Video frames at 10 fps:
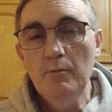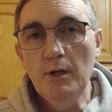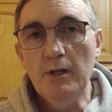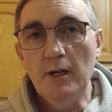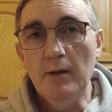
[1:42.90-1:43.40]

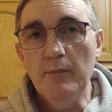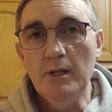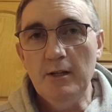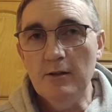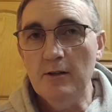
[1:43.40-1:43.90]
But
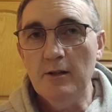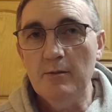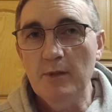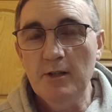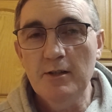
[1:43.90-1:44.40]
here I
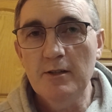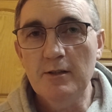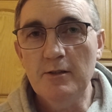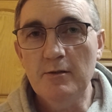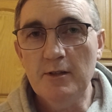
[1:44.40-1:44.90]
am
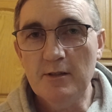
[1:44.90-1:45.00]
doing